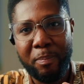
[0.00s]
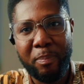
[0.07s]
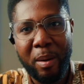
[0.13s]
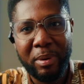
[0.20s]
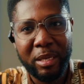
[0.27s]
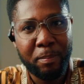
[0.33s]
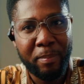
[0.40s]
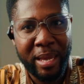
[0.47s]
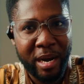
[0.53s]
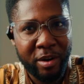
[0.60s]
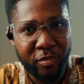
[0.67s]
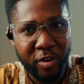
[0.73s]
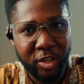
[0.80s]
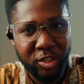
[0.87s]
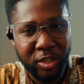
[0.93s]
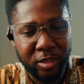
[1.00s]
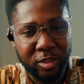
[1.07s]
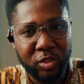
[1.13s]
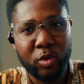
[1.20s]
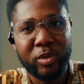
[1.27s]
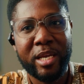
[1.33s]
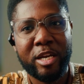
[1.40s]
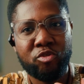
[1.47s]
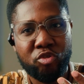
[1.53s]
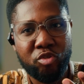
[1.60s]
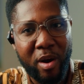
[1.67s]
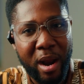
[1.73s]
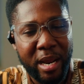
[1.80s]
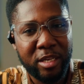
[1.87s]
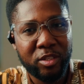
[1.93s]
a public beta version. So they're
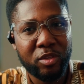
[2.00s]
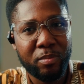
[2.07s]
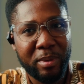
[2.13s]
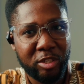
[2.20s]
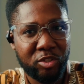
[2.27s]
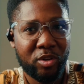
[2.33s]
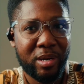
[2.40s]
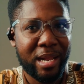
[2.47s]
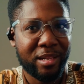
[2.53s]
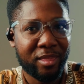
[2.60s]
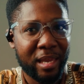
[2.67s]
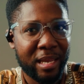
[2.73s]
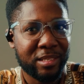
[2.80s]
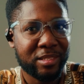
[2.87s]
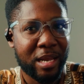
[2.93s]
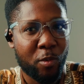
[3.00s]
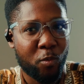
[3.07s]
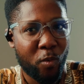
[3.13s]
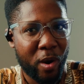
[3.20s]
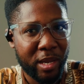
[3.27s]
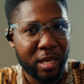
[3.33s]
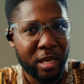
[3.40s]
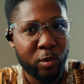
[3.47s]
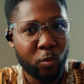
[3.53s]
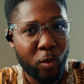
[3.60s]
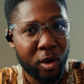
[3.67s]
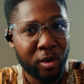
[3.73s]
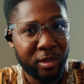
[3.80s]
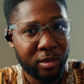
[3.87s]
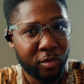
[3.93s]
trying to make sure that things are working
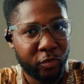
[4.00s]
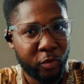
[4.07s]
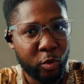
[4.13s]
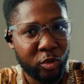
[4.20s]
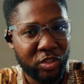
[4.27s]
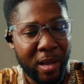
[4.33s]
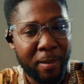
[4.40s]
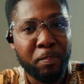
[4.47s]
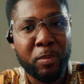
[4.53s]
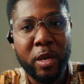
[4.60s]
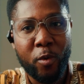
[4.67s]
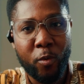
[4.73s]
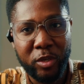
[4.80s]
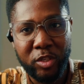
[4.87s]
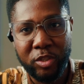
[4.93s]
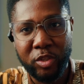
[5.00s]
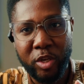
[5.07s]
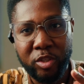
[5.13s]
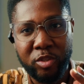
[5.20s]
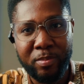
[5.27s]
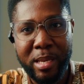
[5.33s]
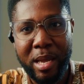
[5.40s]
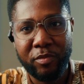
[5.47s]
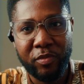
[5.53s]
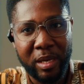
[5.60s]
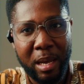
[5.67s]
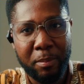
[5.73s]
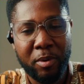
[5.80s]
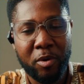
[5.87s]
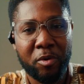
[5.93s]
well in the future, which is going to be
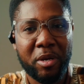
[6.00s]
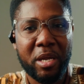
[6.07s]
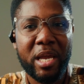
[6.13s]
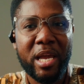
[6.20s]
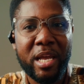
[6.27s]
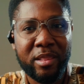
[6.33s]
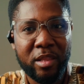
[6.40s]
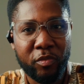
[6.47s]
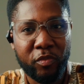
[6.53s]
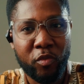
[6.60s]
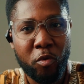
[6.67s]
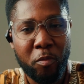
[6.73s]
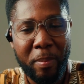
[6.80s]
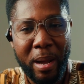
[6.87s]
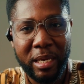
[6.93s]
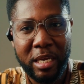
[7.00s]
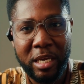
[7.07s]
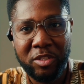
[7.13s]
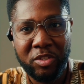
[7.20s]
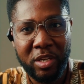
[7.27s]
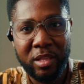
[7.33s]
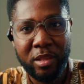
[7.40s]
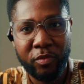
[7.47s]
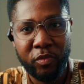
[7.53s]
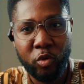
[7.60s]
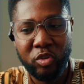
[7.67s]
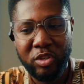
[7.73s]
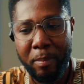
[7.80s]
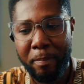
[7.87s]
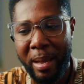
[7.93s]
available in the full package in the
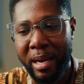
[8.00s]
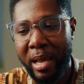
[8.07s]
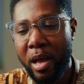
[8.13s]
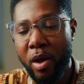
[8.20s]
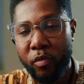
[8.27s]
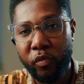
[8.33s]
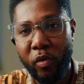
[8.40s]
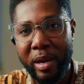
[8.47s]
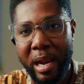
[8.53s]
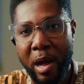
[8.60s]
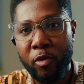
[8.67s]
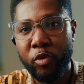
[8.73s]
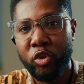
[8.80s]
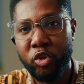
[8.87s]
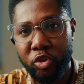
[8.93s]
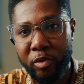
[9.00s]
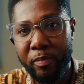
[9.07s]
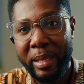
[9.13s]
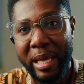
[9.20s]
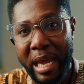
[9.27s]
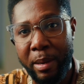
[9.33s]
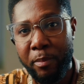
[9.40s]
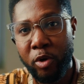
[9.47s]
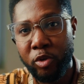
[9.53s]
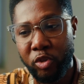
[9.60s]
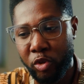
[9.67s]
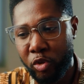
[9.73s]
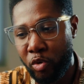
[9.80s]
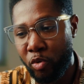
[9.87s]
future. But for now, you should be able to